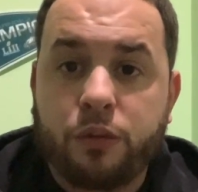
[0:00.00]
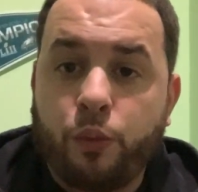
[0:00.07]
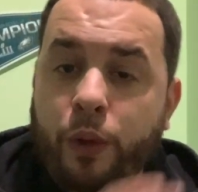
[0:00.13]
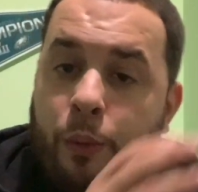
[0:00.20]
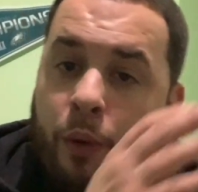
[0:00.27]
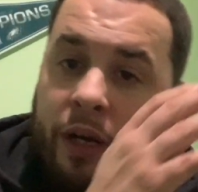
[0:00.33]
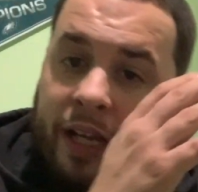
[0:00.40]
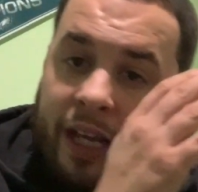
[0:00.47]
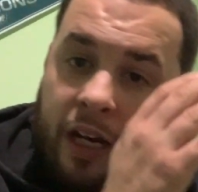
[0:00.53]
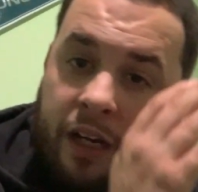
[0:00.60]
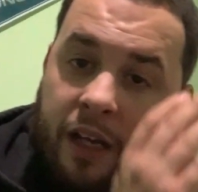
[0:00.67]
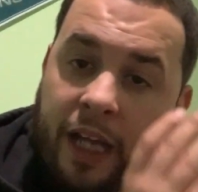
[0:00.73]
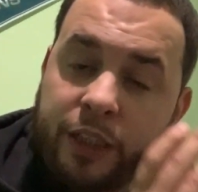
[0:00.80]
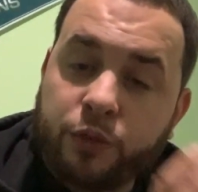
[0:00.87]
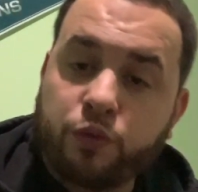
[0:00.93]
We want to get a
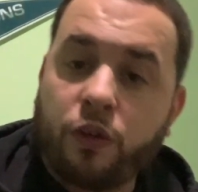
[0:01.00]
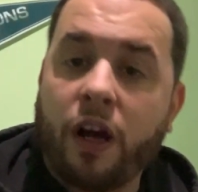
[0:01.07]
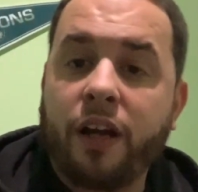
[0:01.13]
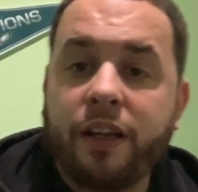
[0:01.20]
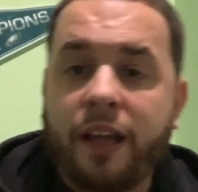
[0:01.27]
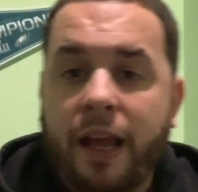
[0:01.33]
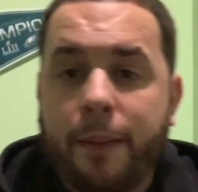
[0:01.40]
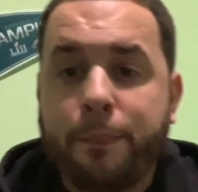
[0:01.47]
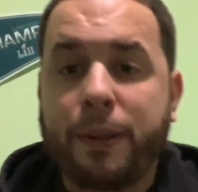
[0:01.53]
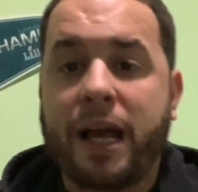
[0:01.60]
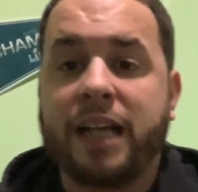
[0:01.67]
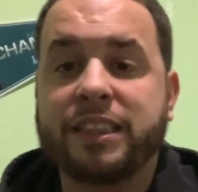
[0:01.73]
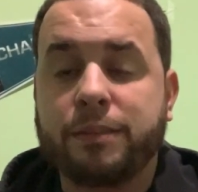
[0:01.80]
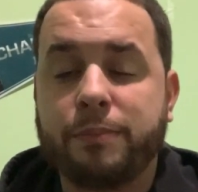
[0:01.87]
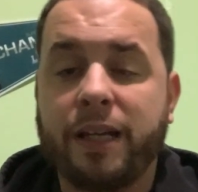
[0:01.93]
nice run and
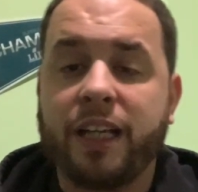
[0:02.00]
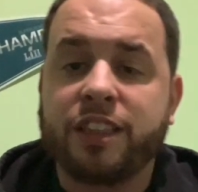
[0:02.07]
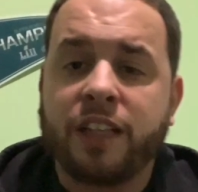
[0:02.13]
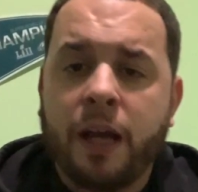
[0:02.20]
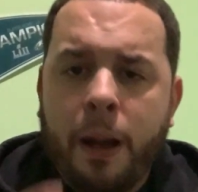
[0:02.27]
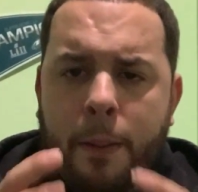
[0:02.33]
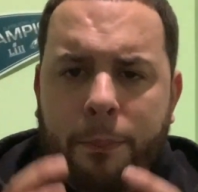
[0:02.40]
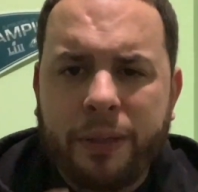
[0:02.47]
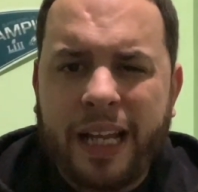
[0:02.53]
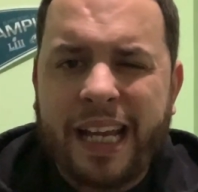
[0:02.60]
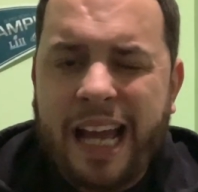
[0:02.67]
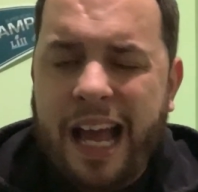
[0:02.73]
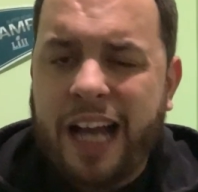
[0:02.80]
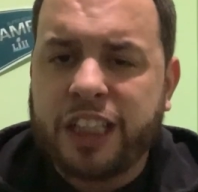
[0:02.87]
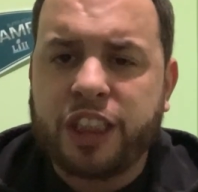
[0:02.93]
pass mix, play
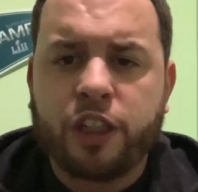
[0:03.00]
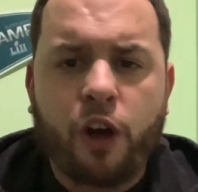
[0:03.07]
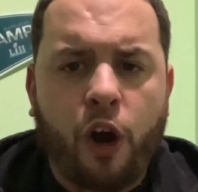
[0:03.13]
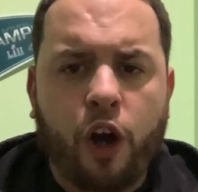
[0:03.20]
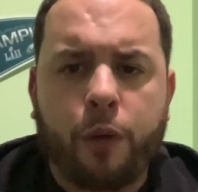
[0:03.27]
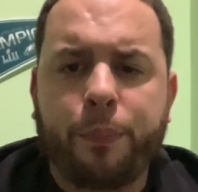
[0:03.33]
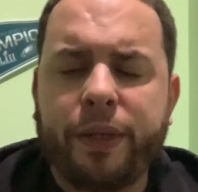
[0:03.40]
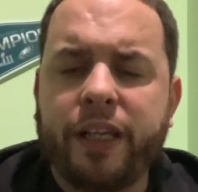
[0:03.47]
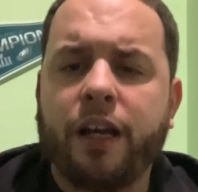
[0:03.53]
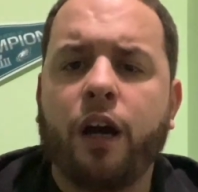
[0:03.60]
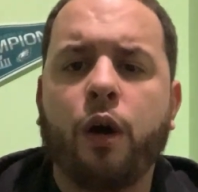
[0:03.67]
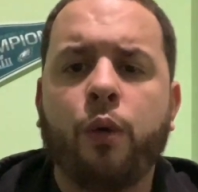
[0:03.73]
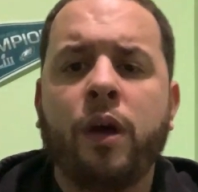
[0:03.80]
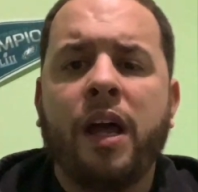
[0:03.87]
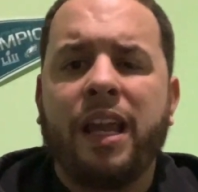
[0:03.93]
action,
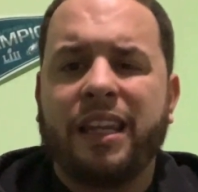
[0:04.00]
RPO.